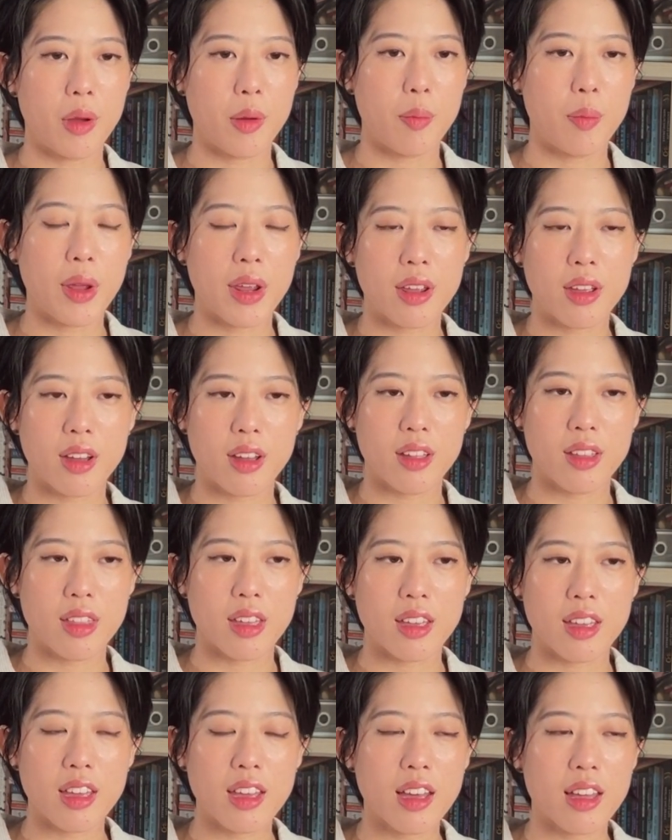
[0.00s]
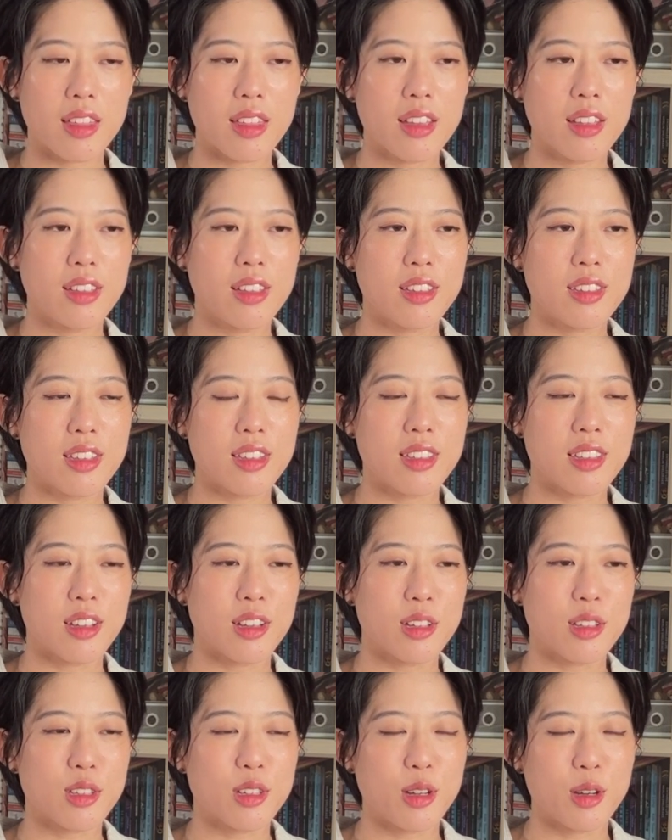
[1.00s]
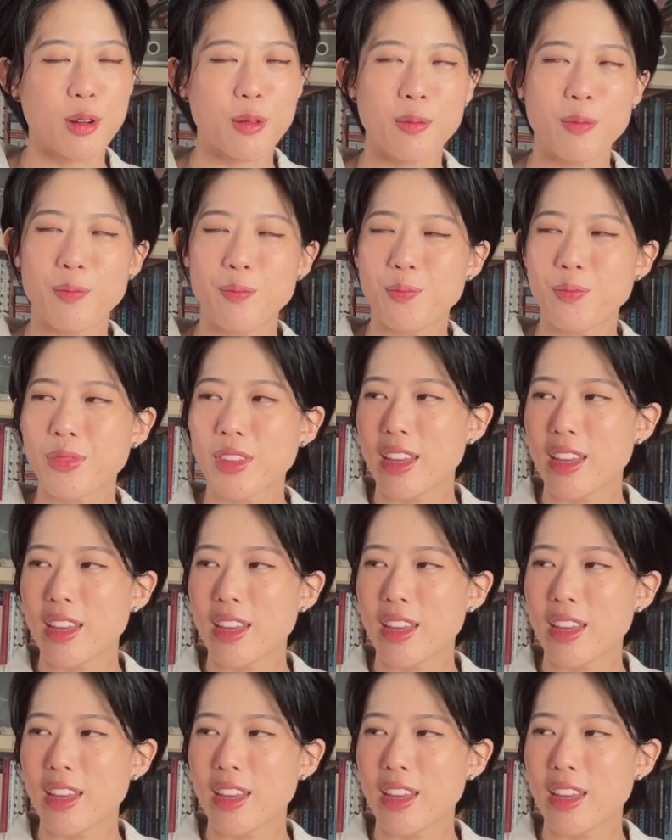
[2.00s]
big thinking. I think this is a term